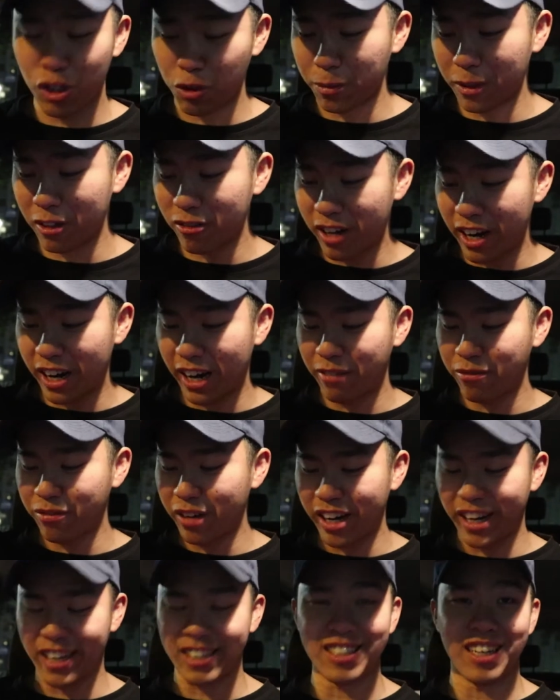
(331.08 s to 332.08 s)
super rare. I'm
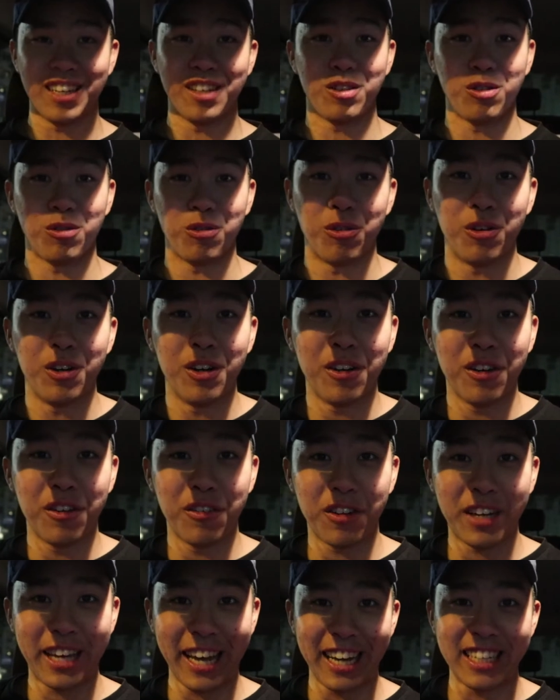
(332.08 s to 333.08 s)
very excited to
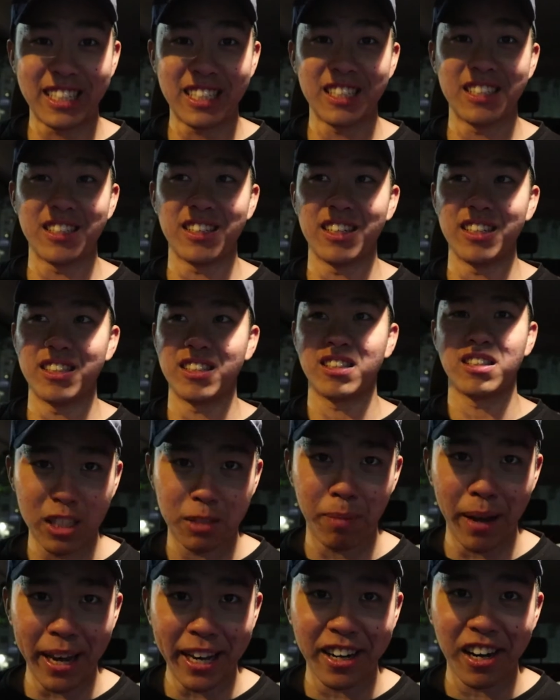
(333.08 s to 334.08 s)
catch it. It's, it's
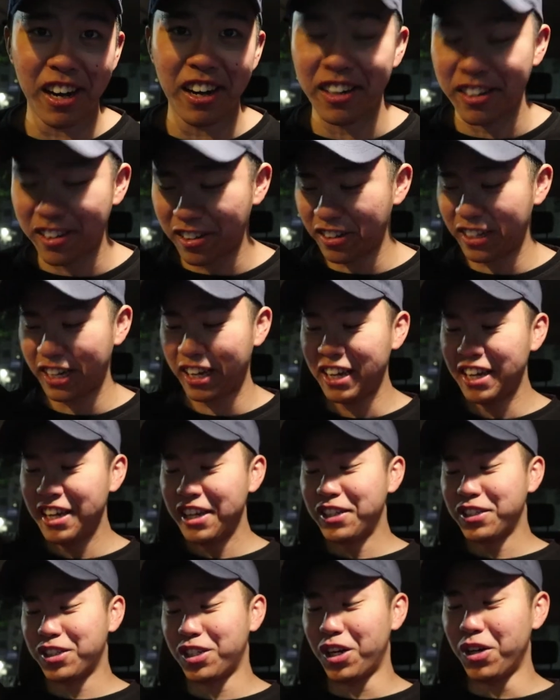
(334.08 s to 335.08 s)
Bagon, okay?
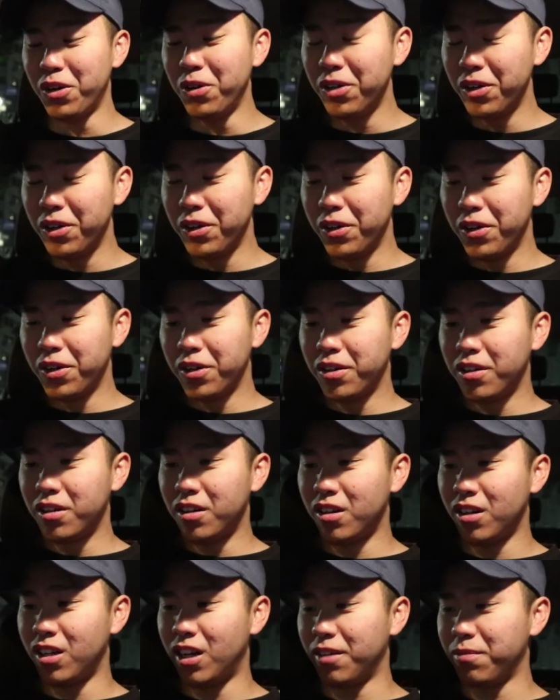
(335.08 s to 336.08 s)
So,
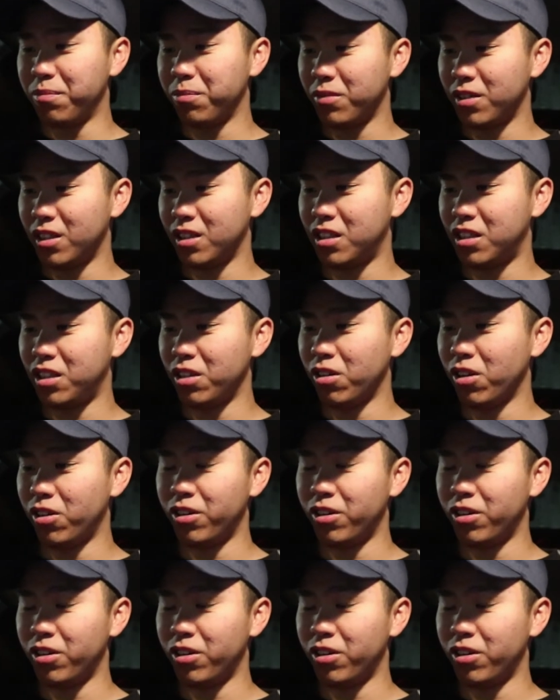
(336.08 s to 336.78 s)
hold on, it's still